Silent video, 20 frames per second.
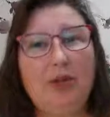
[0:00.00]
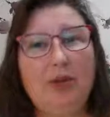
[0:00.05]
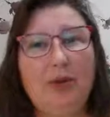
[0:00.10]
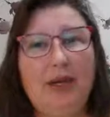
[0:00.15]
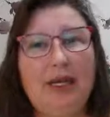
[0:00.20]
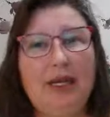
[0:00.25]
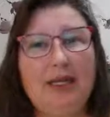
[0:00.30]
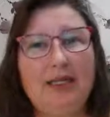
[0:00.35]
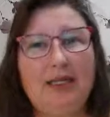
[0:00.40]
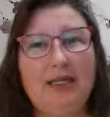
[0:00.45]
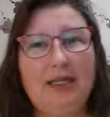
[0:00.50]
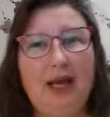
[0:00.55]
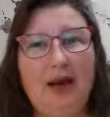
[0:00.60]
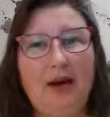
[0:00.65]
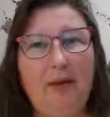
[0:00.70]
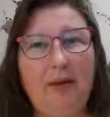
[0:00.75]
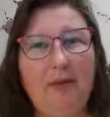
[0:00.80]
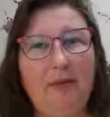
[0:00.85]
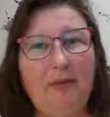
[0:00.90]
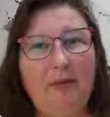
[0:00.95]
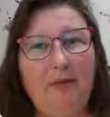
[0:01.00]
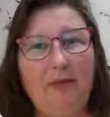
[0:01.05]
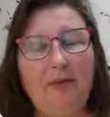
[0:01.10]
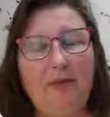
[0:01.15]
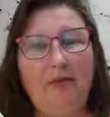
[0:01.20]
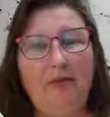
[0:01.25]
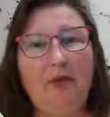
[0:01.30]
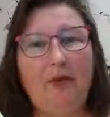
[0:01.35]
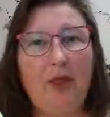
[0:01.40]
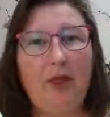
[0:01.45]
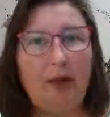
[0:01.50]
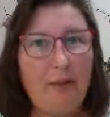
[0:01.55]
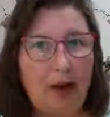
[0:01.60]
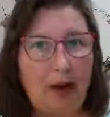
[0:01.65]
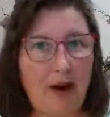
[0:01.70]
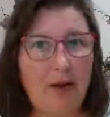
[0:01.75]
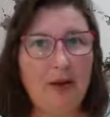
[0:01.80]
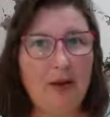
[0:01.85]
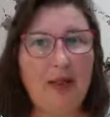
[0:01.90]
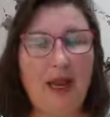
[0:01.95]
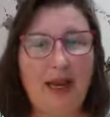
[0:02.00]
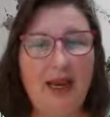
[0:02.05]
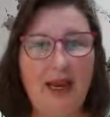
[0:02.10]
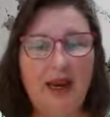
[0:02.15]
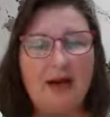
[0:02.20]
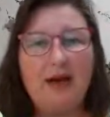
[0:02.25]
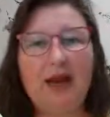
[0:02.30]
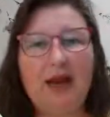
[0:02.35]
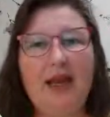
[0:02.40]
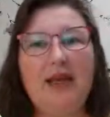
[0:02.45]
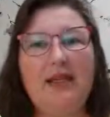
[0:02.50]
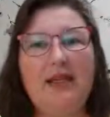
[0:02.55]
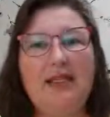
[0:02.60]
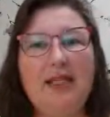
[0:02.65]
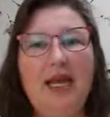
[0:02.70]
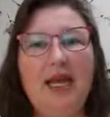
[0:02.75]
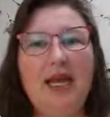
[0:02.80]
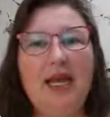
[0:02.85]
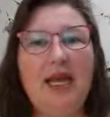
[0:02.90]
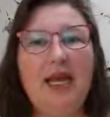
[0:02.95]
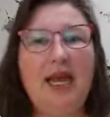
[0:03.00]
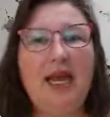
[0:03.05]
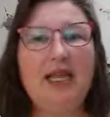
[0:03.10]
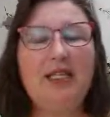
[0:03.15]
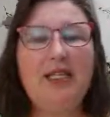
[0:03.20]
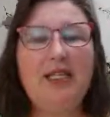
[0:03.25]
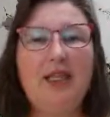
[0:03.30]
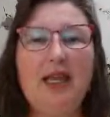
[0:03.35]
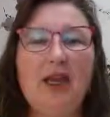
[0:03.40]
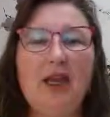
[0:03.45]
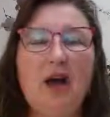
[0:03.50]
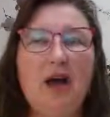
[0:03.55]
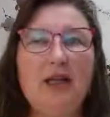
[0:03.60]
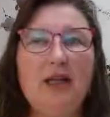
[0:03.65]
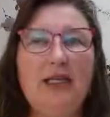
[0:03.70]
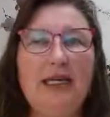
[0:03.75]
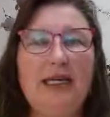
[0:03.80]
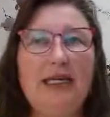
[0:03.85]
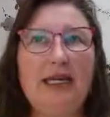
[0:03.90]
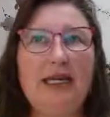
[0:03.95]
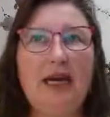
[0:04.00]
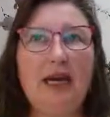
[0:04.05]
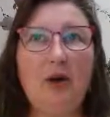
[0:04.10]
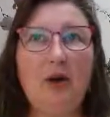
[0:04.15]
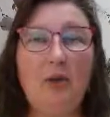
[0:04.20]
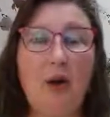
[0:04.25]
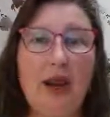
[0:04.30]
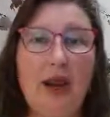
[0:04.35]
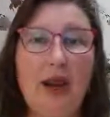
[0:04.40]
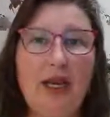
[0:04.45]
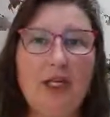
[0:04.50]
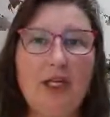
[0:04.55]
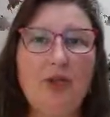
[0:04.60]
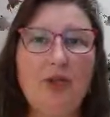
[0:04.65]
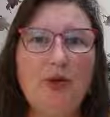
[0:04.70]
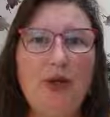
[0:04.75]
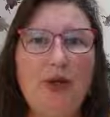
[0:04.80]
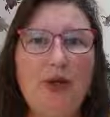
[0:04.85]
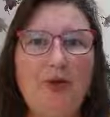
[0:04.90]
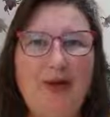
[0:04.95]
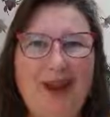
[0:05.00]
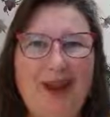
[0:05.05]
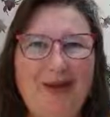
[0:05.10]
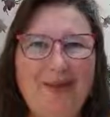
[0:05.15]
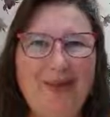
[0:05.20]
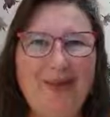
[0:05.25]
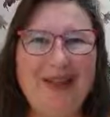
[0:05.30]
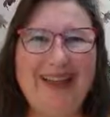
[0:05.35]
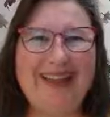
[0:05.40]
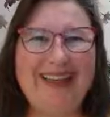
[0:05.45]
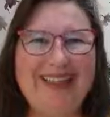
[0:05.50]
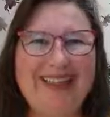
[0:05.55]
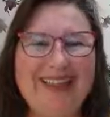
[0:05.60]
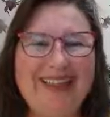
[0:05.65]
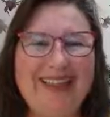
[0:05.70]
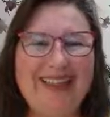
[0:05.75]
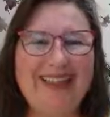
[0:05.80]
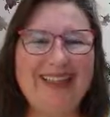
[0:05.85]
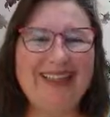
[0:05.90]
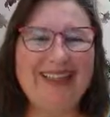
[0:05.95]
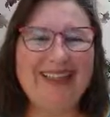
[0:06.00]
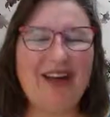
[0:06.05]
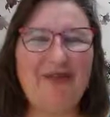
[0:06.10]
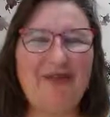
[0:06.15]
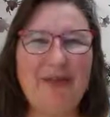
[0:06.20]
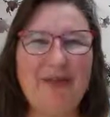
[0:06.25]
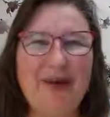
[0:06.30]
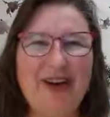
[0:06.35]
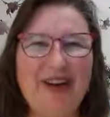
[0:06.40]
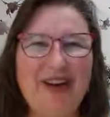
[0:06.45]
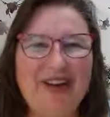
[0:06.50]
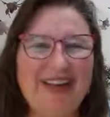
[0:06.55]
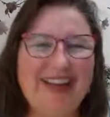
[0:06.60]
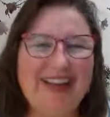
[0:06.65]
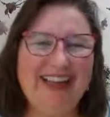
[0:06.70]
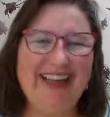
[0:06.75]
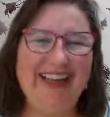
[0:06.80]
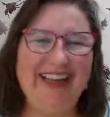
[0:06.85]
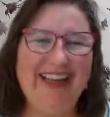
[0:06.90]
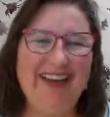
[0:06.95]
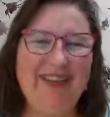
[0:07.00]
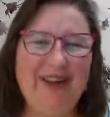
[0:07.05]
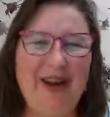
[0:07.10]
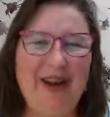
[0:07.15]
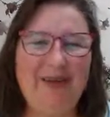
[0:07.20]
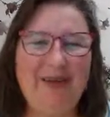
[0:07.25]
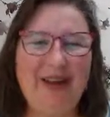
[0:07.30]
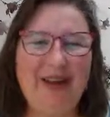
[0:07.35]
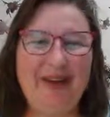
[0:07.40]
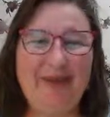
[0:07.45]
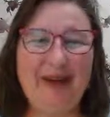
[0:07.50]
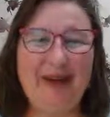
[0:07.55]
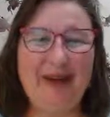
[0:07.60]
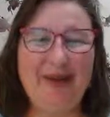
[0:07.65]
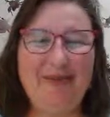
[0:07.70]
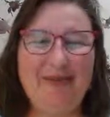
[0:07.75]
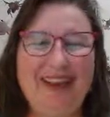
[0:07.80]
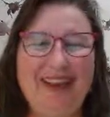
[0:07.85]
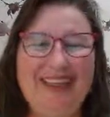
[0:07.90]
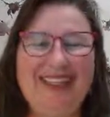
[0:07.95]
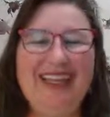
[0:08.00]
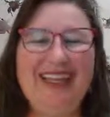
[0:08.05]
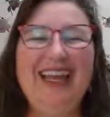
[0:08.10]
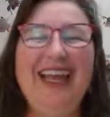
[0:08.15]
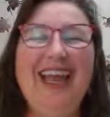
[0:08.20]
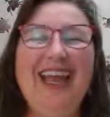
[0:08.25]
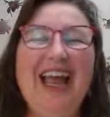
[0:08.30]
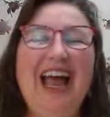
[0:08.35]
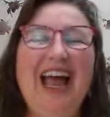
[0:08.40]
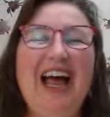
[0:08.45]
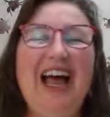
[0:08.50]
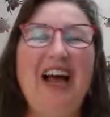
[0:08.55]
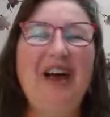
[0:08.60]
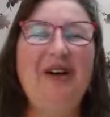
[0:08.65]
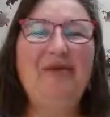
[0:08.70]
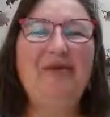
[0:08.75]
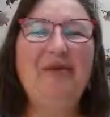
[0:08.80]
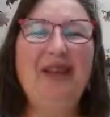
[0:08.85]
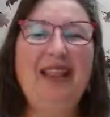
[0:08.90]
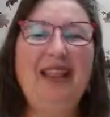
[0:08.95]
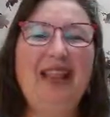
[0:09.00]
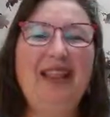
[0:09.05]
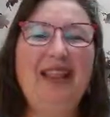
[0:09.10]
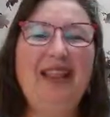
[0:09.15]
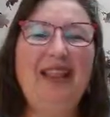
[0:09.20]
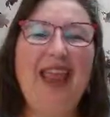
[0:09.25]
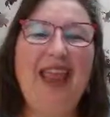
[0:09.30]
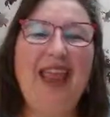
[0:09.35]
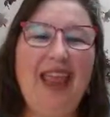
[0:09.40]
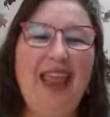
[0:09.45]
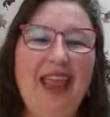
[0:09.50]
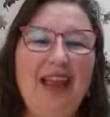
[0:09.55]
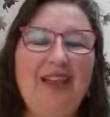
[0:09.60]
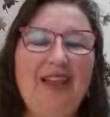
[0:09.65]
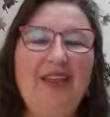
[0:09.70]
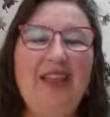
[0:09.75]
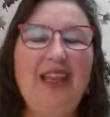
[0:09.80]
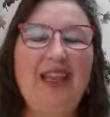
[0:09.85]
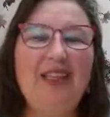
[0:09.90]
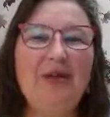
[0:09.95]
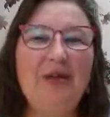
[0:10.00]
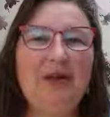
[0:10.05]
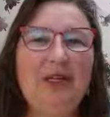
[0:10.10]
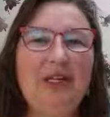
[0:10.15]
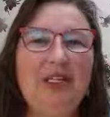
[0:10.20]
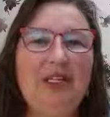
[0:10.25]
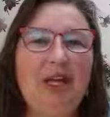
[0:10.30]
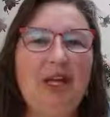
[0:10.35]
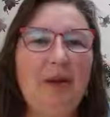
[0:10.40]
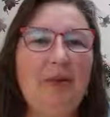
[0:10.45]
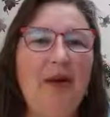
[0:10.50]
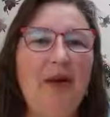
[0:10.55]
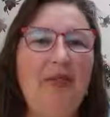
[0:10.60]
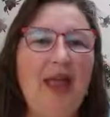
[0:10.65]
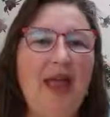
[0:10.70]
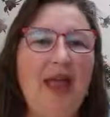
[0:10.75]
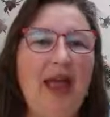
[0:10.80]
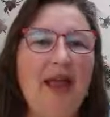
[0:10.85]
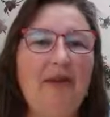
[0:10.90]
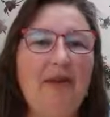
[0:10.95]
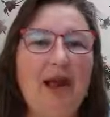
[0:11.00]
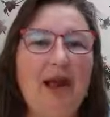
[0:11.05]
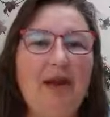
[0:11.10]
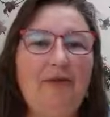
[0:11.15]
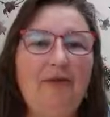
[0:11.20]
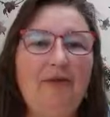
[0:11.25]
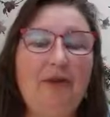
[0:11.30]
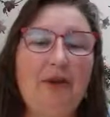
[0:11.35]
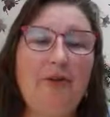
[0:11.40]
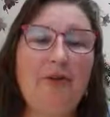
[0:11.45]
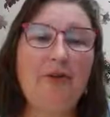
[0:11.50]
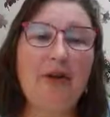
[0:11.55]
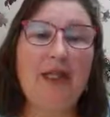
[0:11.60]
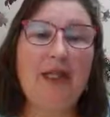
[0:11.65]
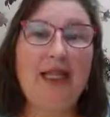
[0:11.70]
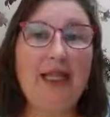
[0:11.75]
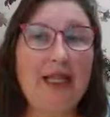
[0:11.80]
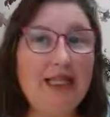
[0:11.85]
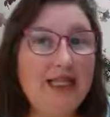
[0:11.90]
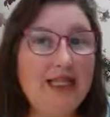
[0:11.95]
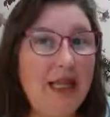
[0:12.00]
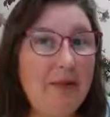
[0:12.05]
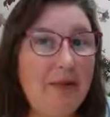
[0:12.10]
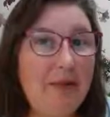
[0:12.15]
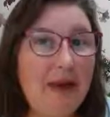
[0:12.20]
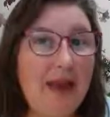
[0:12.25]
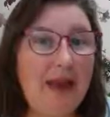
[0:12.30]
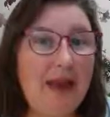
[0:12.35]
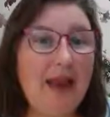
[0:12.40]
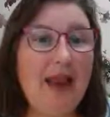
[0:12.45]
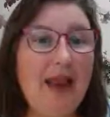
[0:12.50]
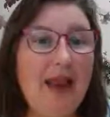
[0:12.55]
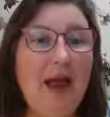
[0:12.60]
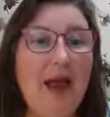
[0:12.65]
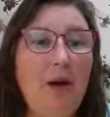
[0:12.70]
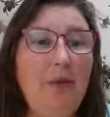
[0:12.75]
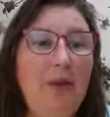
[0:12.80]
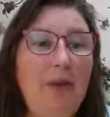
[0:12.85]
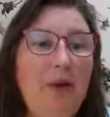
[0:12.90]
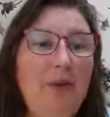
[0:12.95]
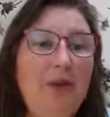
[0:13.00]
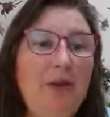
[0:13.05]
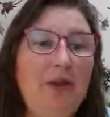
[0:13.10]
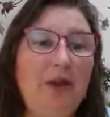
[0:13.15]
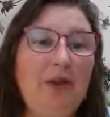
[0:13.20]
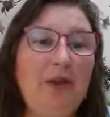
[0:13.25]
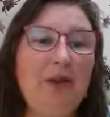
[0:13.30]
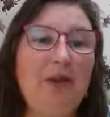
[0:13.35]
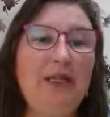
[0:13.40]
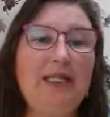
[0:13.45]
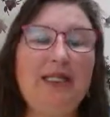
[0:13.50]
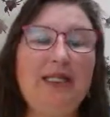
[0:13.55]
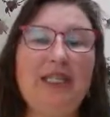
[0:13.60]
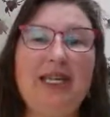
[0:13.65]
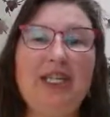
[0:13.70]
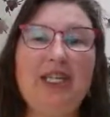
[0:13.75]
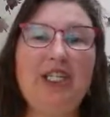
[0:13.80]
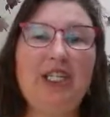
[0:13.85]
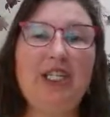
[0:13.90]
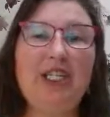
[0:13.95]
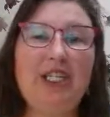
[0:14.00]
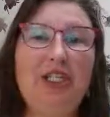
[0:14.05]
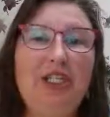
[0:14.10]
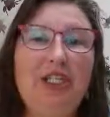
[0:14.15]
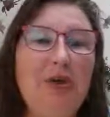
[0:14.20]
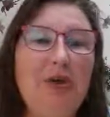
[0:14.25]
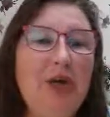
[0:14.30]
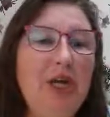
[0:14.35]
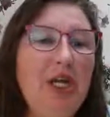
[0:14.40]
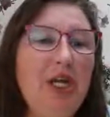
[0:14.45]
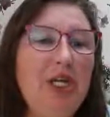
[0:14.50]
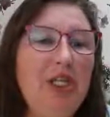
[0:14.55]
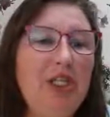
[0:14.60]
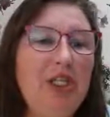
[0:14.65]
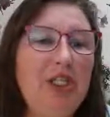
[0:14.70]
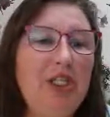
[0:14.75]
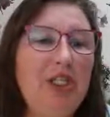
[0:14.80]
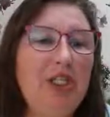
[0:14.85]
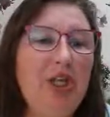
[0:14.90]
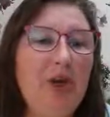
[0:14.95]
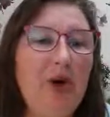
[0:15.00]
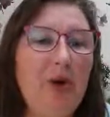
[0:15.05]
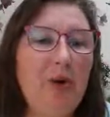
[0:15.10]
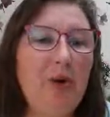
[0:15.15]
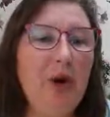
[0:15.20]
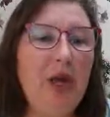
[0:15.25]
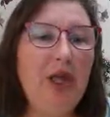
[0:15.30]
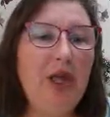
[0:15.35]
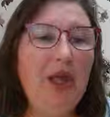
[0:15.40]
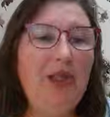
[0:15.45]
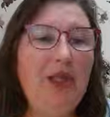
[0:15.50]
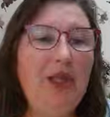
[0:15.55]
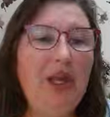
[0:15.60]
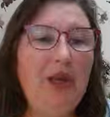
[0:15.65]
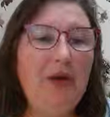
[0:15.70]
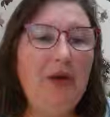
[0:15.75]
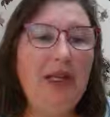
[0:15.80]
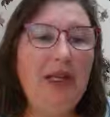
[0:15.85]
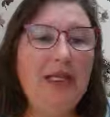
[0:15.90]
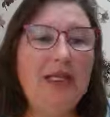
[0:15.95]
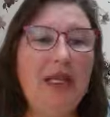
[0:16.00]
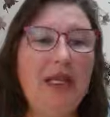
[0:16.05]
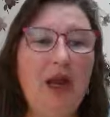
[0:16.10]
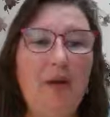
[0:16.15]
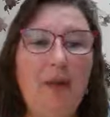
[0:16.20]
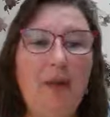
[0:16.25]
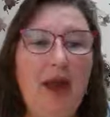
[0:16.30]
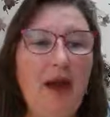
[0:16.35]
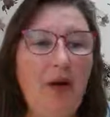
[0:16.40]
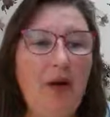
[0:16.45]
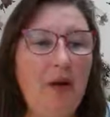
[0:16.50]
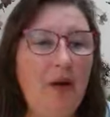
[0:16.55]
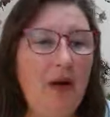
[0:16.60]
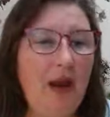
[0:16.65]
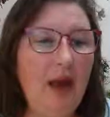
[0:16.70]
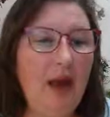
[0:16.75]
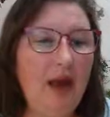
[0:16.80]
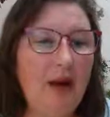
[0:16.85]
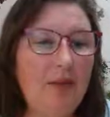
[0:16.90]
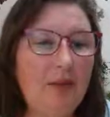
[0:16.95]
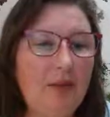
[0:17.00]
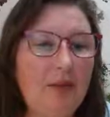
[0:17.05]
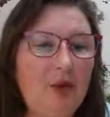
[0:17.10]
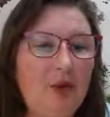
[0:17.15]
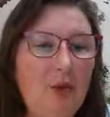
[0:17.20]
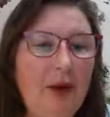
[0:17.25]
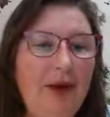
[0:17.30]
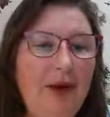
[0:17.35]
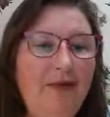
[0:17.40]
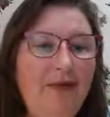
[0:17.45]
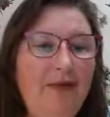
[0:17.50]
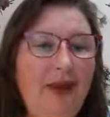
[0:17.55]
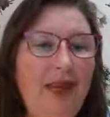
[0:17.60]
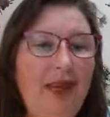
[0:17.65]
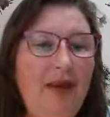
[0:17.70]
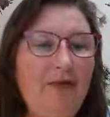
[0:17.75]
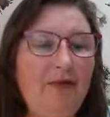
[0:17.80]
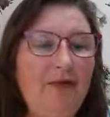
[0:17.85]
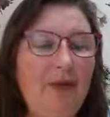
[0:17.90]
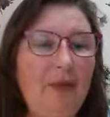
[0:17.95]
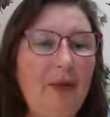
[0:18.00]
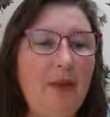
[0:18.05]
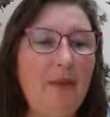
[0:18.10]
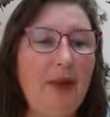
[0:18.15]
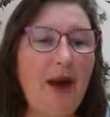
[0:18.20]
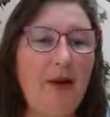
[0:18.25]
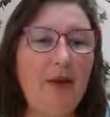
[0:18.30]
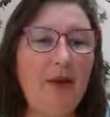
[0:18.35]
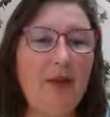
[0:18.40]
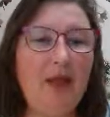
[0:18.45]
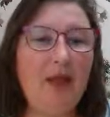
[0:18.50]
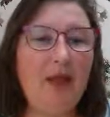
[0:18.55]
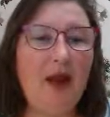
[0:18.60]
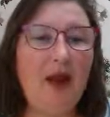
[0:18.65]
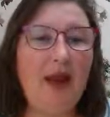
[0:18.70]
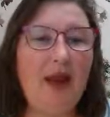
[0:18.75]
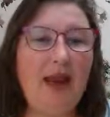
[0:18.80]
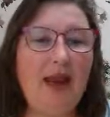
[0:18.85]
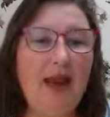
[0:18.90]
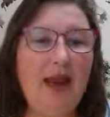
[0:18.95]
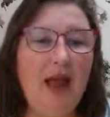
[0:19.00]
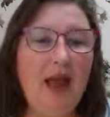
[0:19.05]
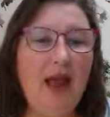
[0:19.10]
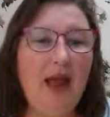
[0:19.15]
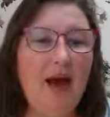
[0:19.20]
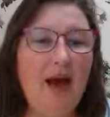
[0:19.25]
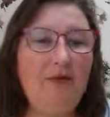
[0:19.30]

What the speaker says: trees for the power line areas. And so they call it right tree, right place. Sound familiar? Right plant, right place. But they do a good job on that. Florida Friendly Landscape can help you with your tree selection too. Just know that you need to come out 20 feet from the power line